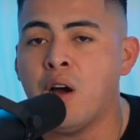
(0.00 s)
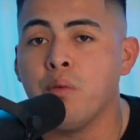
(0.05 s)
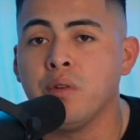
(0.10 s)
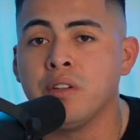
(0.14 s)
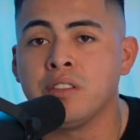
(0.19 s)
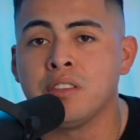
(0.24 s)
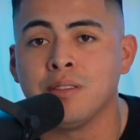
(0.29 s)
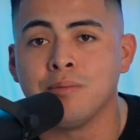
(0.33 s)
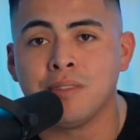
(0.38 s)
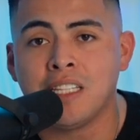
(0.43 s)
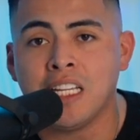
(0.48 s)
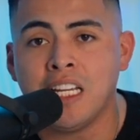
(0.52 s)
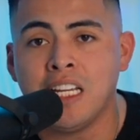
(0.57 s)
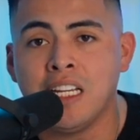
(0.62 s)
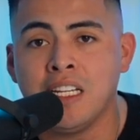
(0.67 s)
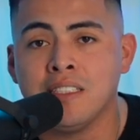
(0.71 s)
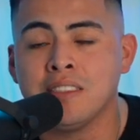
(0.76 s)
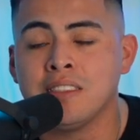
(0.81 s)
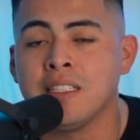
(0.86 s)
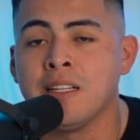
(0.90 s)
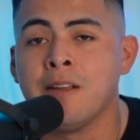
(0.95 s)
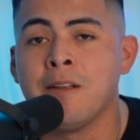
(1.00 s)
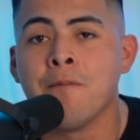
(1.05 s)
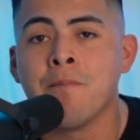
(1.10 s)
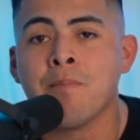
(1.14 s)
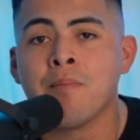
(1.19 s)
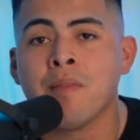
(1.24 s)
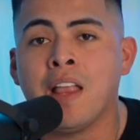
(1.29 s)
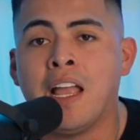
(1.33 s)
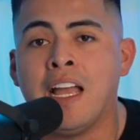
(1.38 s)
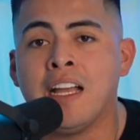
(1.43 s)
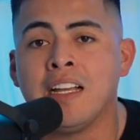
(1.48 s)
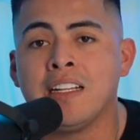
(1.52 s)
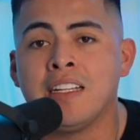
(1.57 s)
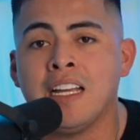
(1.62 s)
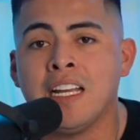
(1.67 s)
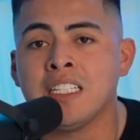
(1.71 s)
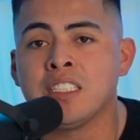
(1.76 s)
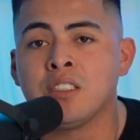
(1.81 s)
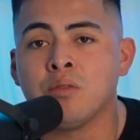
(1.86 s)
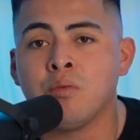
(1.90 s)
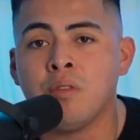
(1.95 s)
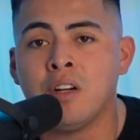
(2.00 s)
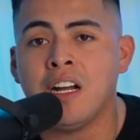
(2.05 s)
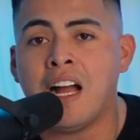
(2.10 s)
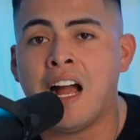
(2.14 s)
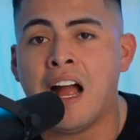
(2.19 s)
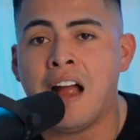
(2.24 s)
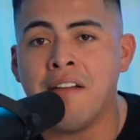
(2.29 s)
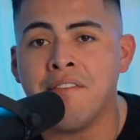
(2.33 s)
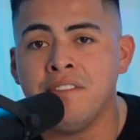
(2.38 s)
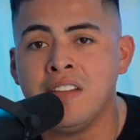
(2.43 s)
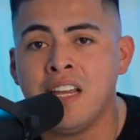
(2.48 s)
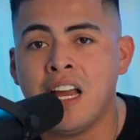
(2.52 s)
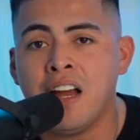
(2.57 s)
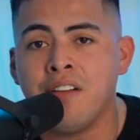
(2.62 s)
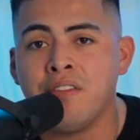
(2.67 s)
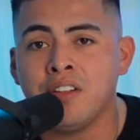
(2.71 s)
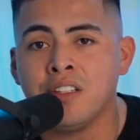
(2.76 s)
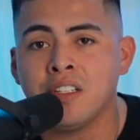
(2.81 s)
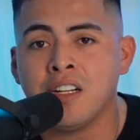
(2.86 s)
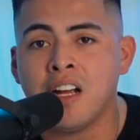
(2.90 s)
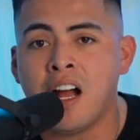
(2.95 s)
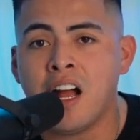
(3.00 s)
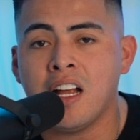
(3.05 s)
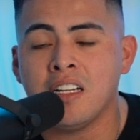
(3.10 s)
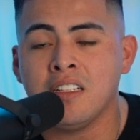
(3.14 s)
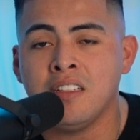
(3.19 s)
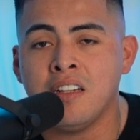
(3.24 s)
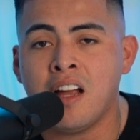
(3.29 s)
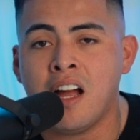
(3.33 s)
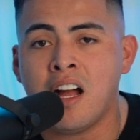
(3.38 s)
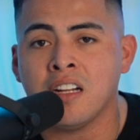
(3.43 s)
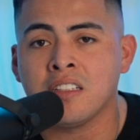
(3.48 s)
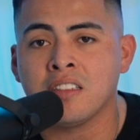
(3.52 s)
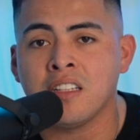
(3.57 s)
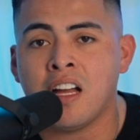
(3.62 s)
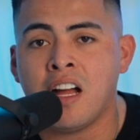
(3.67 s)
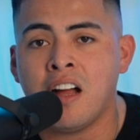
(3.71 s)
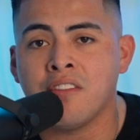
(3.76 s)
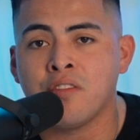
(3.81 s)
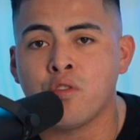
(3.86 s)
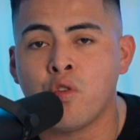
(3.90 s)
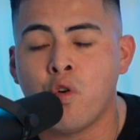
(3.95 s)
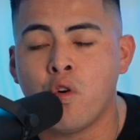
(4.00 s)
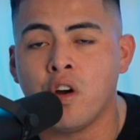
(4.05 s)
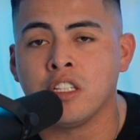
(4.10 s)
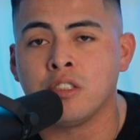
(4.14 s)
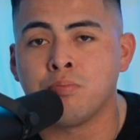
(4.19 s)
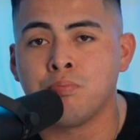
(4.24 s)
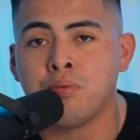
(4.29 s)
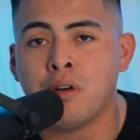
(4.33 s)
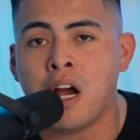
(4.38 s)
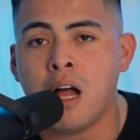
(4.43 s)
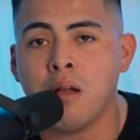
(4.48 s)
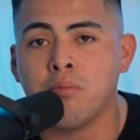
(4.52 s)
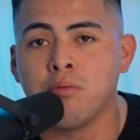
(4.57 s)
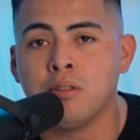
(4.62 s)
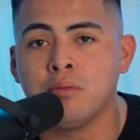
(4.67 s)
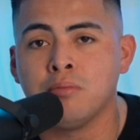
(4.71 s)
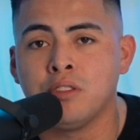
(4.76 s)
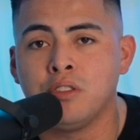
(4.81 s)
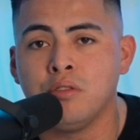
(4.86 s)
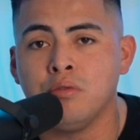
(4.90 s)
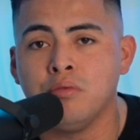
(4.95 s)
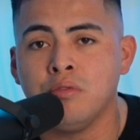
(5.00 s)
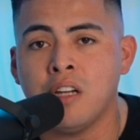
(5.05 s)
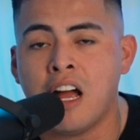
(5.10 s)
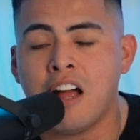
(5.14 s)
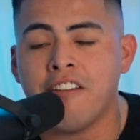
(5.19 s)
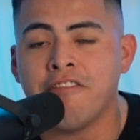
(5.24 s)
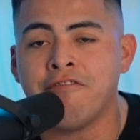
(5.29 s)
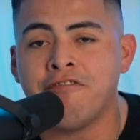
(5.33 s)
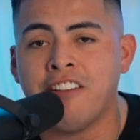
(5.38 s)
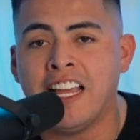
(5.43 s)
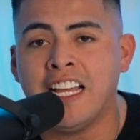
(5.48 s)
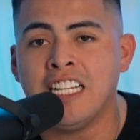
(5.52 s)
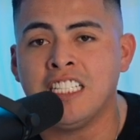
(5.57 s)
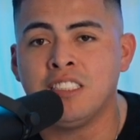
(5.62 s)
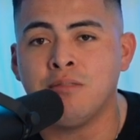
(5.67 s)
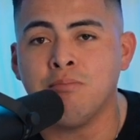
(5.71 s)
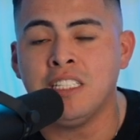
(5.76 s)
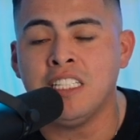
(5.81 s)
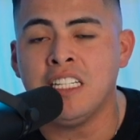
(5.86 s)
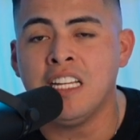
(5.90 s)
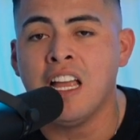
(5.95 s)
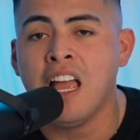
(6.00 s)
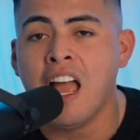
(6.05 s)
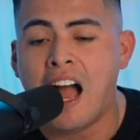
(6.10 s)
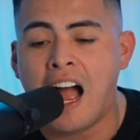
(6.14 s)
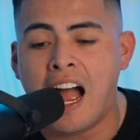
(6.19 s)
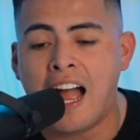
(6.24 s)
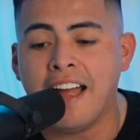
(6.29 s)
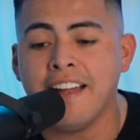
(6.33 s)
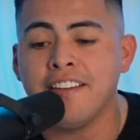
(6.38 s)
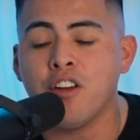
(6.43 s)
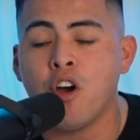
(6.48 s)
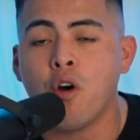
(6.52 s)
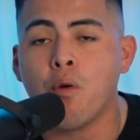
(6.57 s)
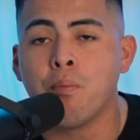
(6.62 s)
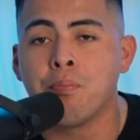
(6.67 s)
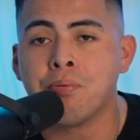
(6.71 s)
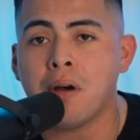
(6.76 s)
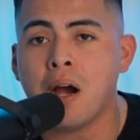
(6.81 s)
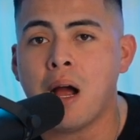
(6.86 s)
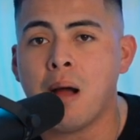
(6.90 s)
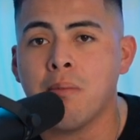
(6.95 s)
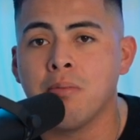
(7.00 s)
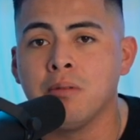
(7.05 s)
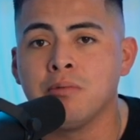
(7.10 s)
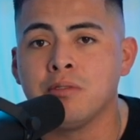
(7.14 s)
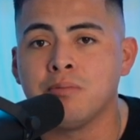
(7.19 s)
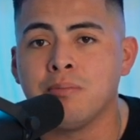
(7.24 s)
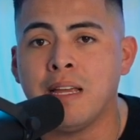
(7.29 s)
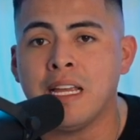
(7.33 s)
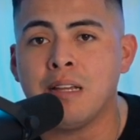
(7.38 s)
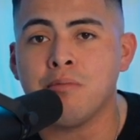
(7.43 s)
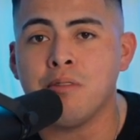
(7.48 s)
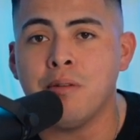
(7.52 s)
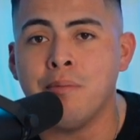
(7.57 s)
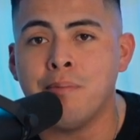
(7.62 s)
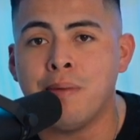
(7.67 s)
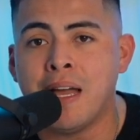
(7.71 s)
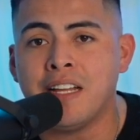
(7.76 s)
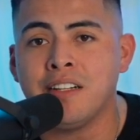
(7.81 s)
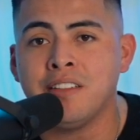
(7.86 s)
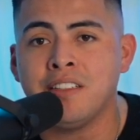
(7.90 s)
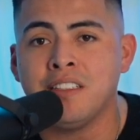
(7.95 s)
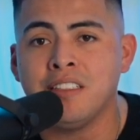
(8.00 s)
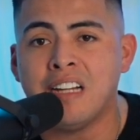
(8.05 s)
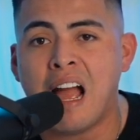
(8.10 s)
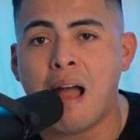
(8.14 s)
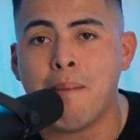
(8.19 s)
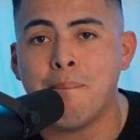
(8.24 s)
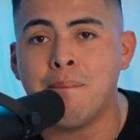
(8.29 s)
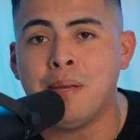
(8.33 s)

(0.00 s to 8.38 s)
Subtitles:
some things, and guess what? I've never got knocked off course. Problems do not faze me. I know problems make me better, not